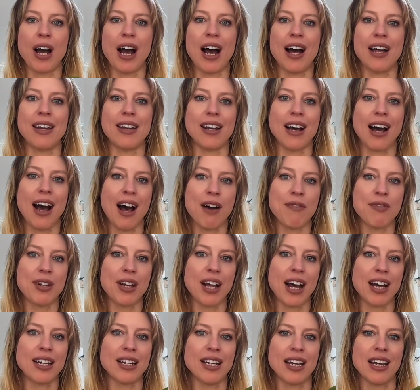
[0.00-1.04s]
and I haven't
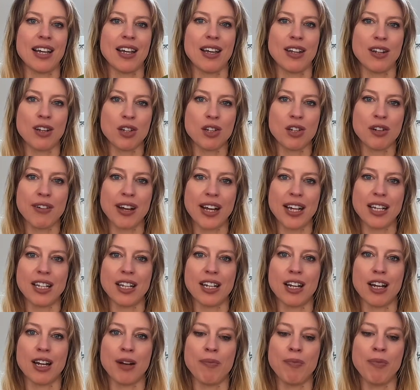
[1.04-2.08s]
had it in a
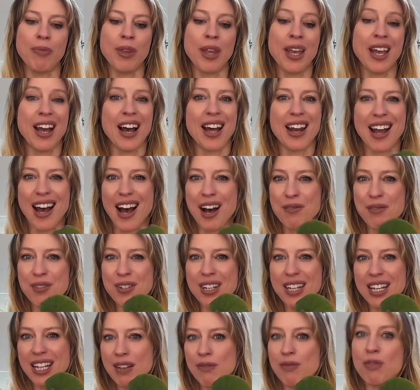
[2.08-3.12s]
terrarium and
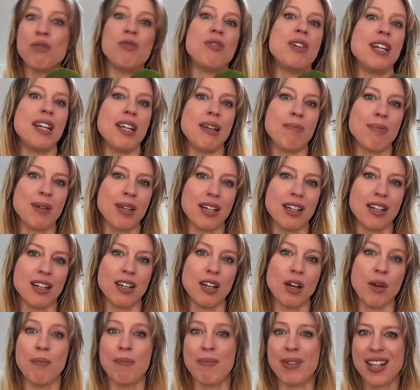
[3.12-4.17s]
haven't even really been
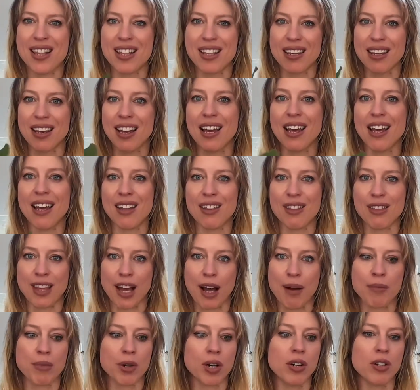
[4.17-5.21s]
misting it
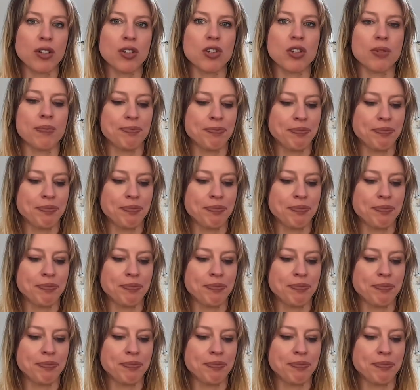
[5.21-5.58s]
that much.